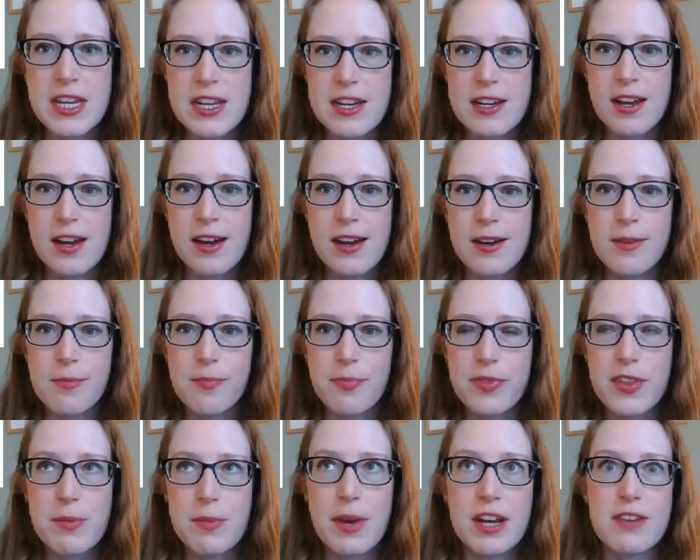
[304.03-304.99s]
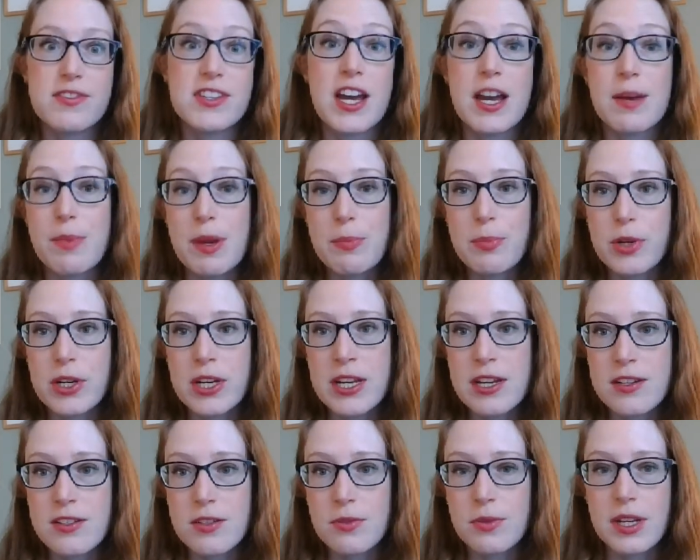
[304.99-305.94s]
the amount of time I put
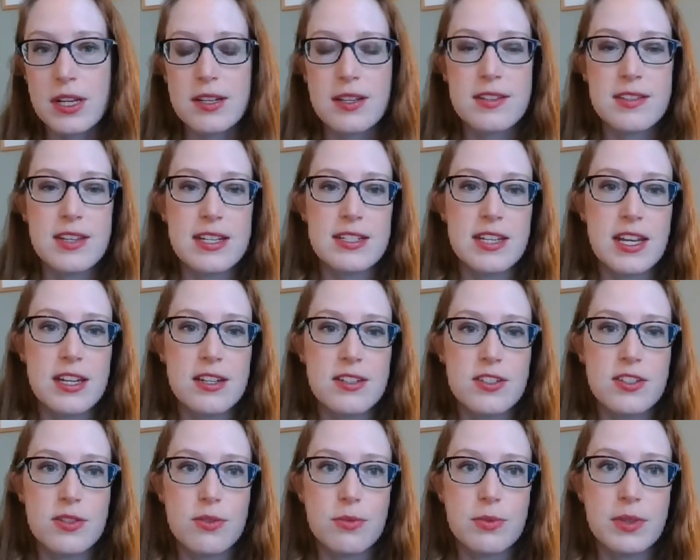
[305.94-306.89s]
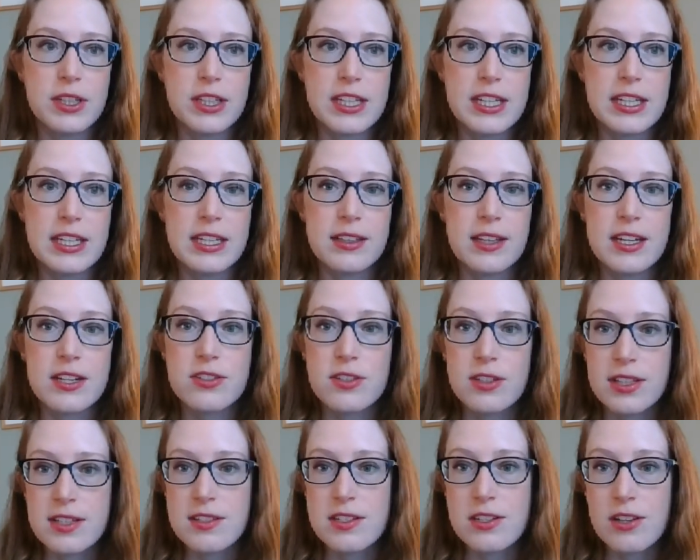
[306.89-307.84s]
into it, because I tend to really like to
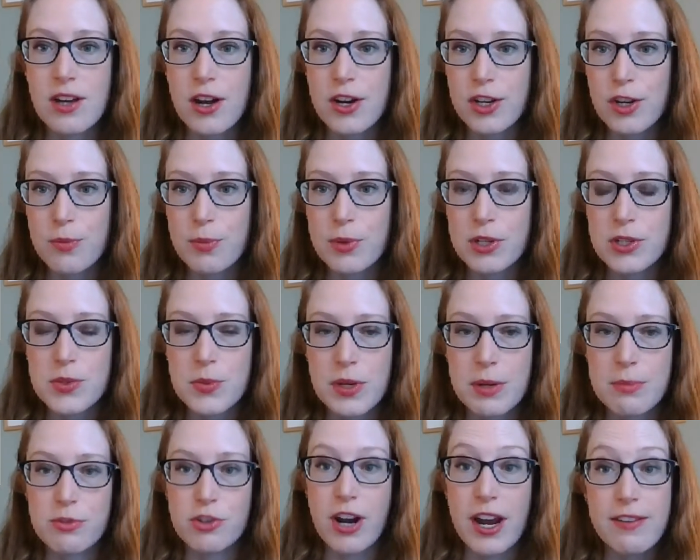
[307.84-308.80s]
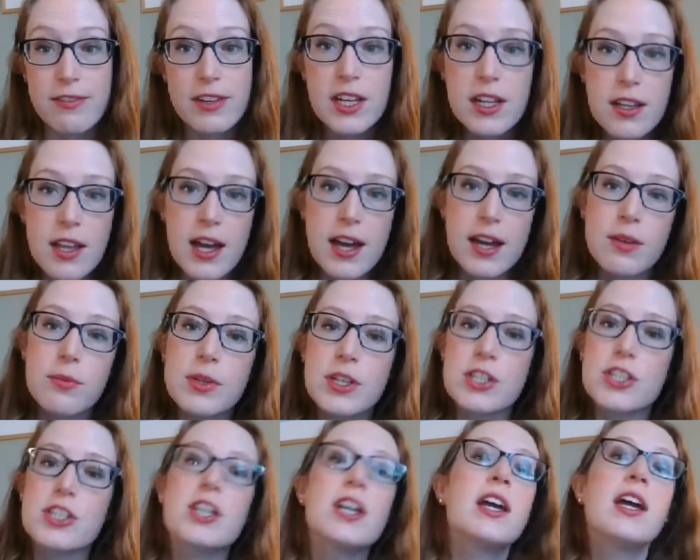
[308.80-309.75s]
listen to audiobooks when I'm driving a lot,
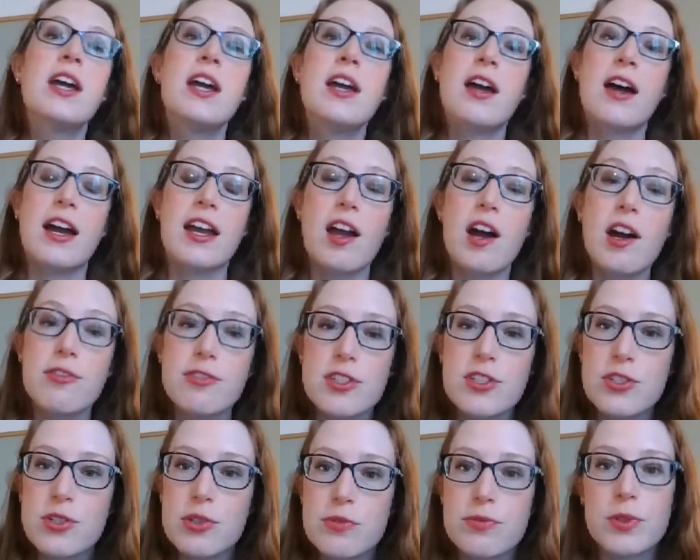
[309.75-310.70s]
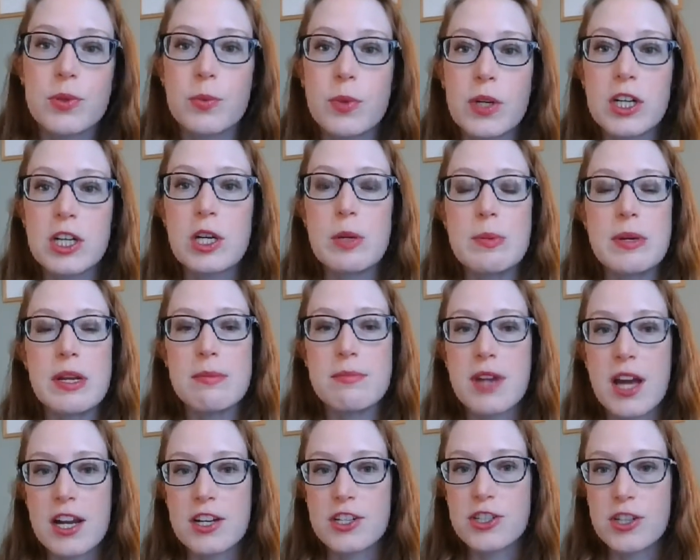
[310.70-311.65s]
which I often do for work, but I'm
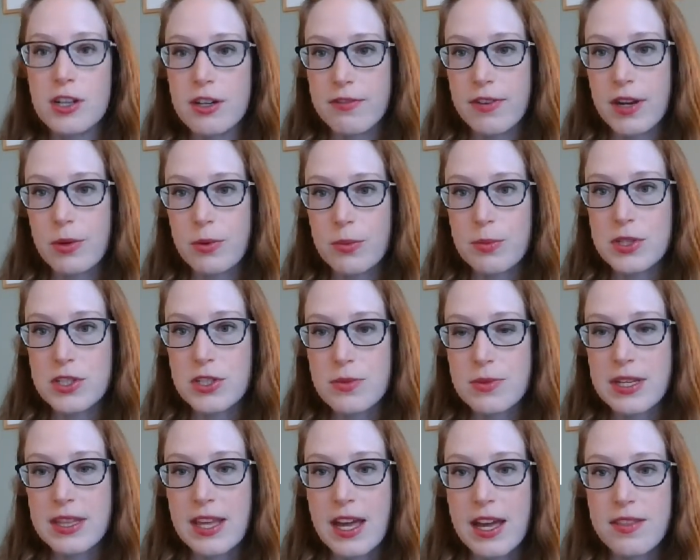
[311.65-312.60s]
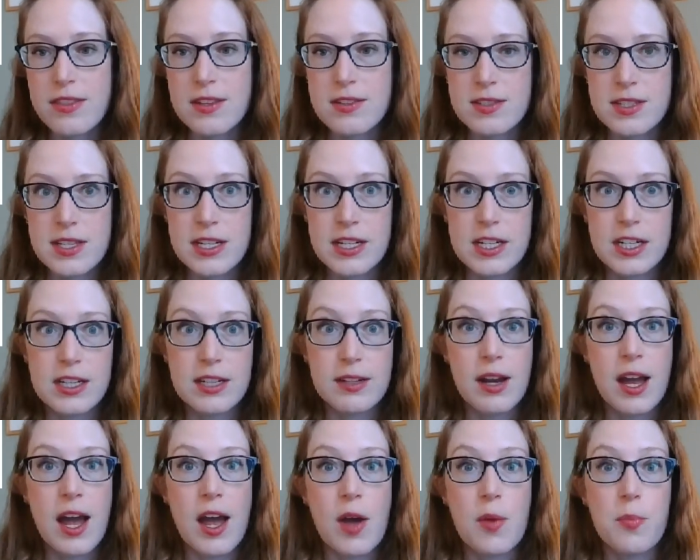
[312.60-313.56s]
not sure if I will be doing that this year,
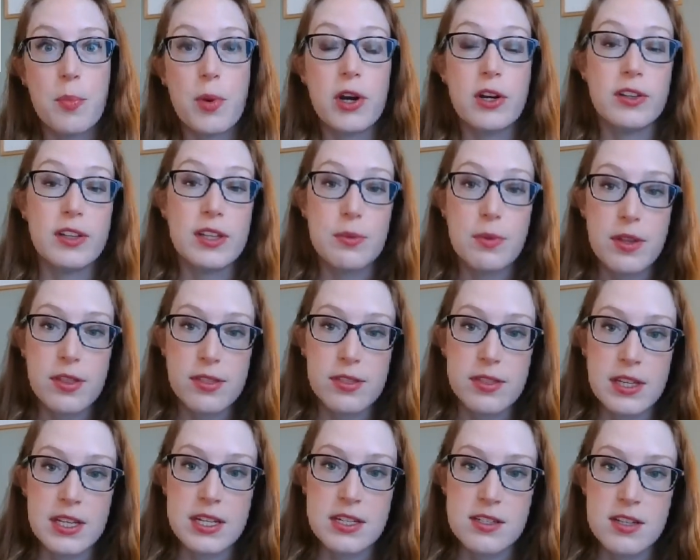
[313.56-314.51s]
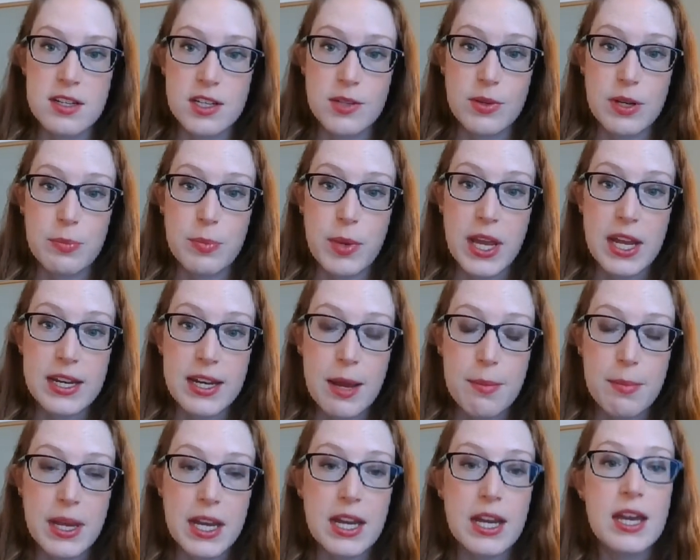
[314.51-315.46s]
partly with the continuing
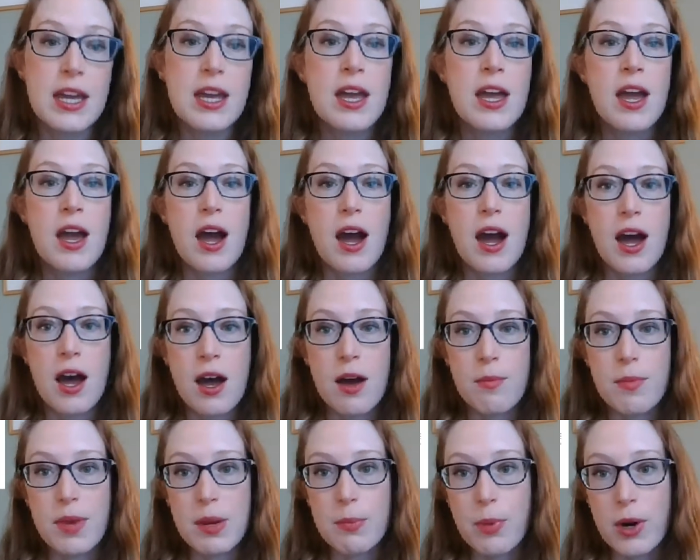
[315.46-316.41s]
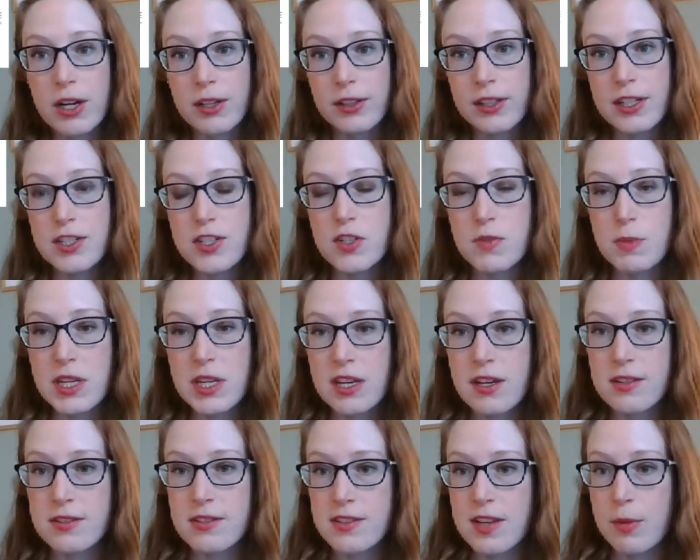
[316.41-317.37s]
pandemic, and partly just
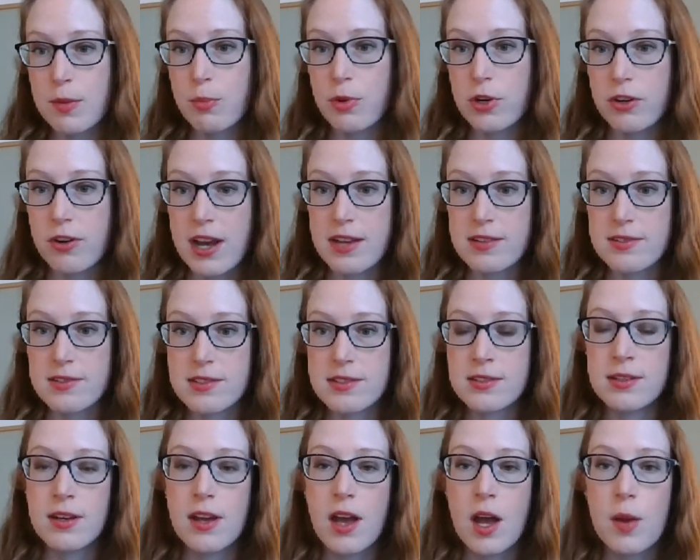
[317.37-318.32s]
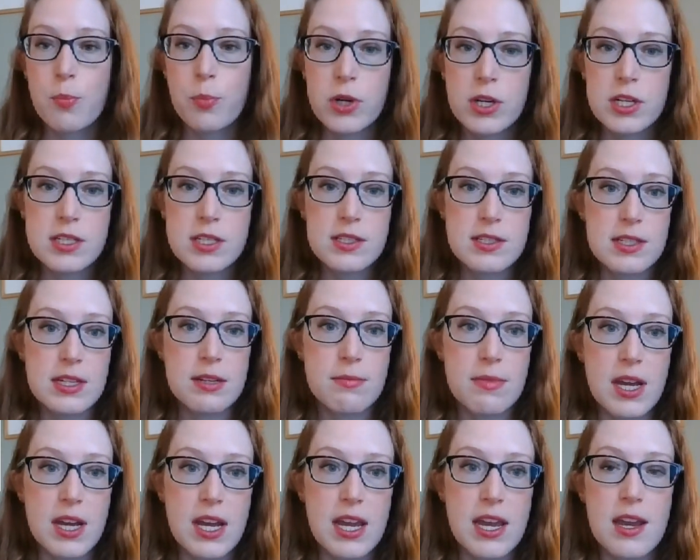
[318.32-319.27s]
because as I progress upwards in
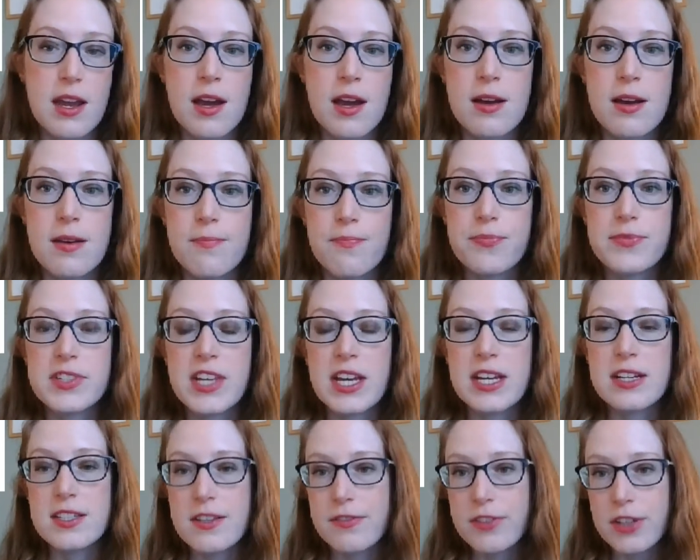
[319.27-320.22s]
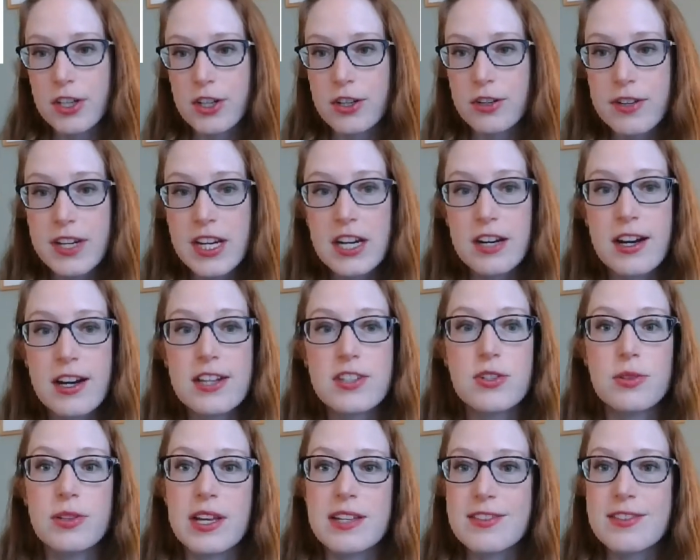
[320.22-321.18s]
my scientific career, I
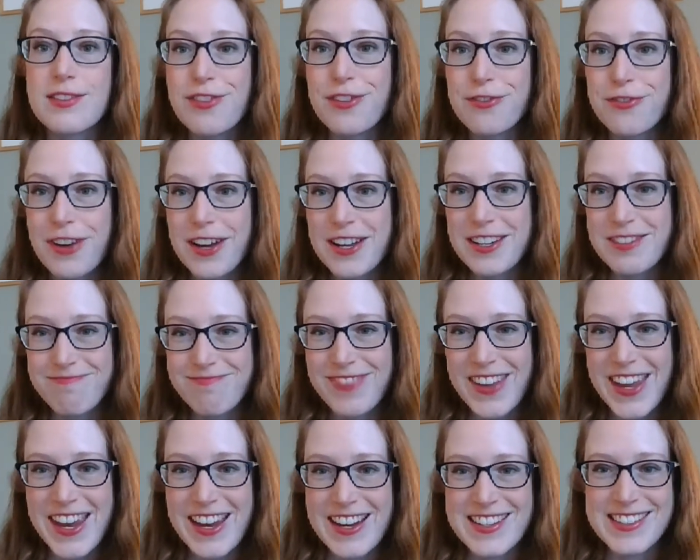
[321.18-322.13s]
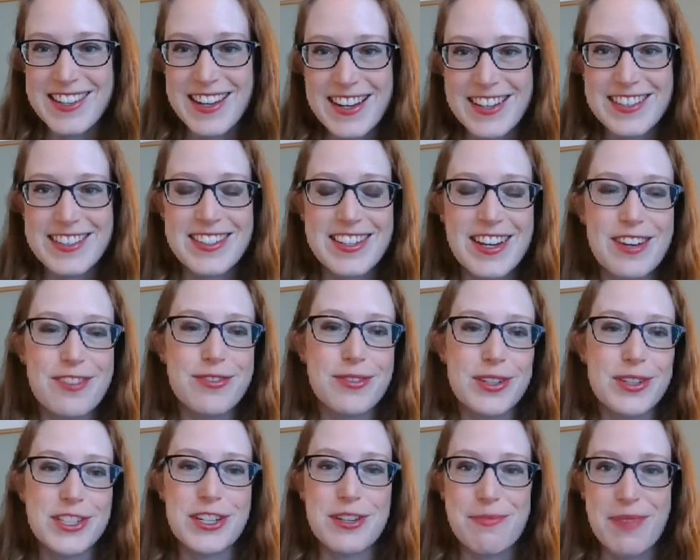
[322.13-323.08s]
do less of the fun hands-on stuff,
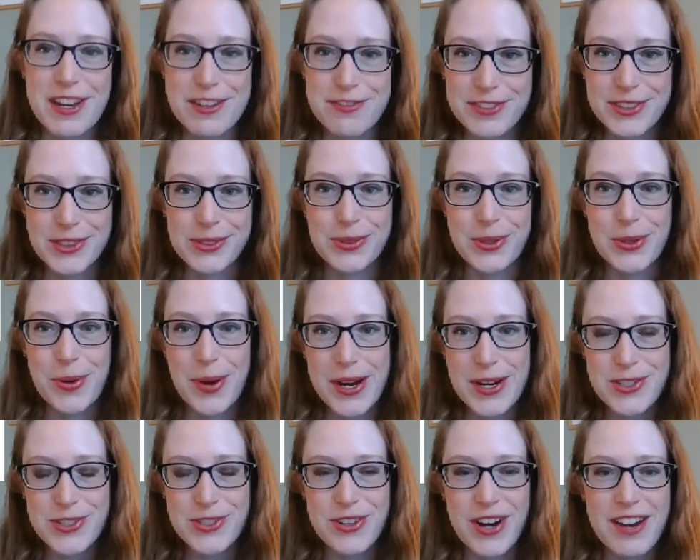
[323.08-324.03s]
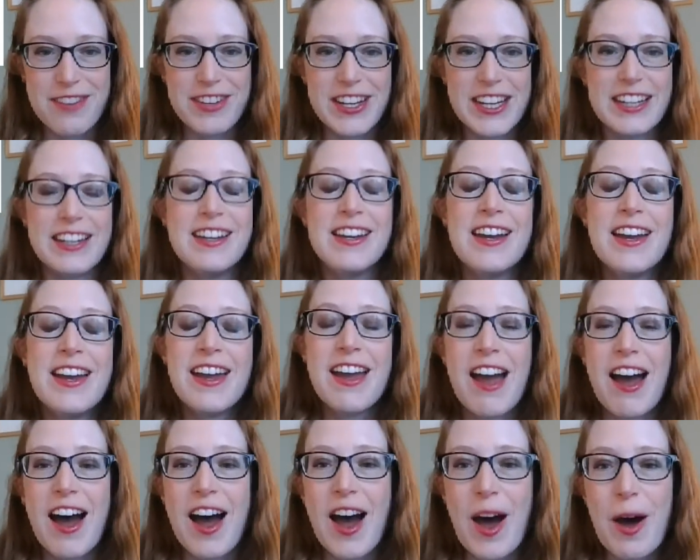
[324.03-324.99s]
which in my field requires driving,
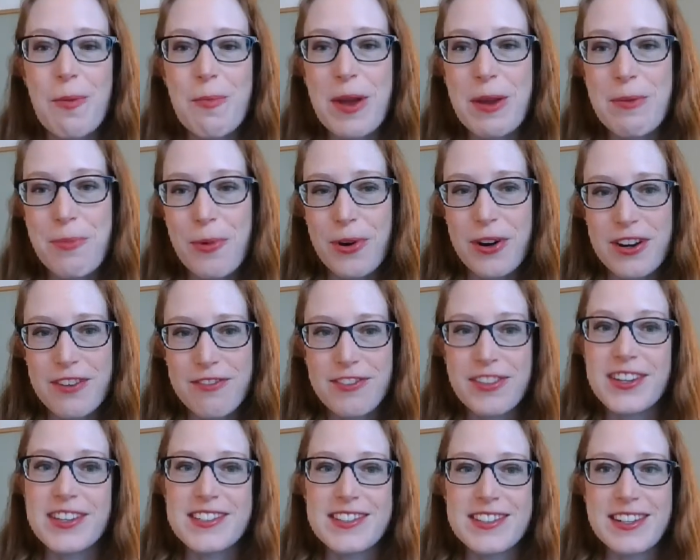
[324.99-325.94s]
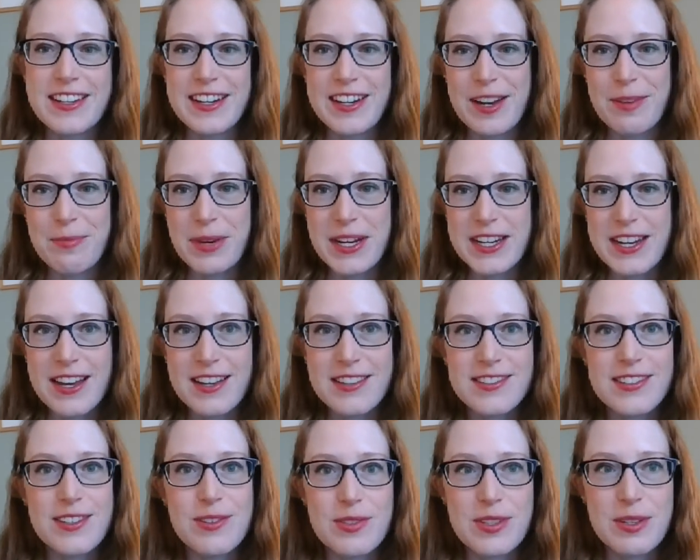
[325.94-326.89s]
and more of the sitting at my
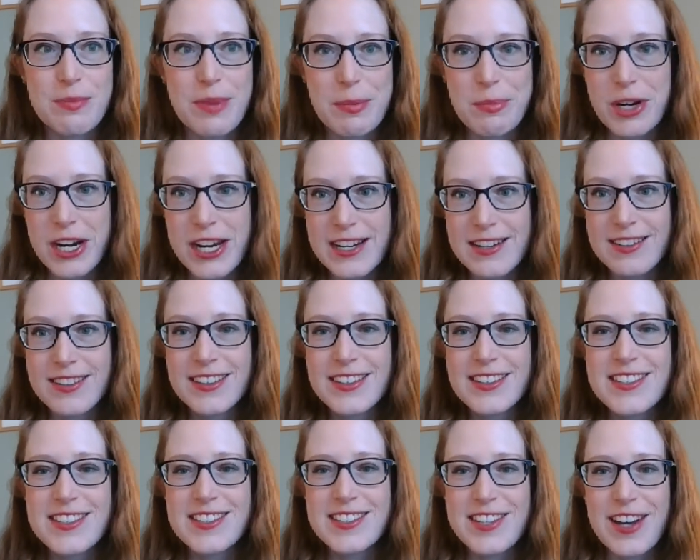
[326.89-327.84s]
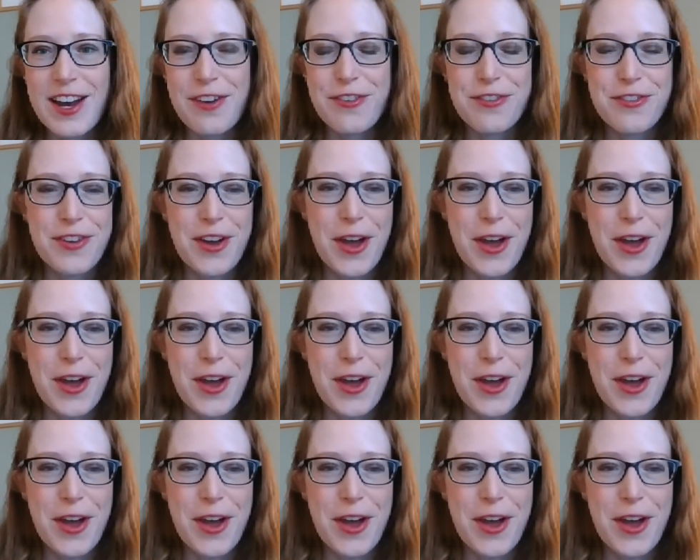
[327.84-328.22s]
desk using my brain stuff.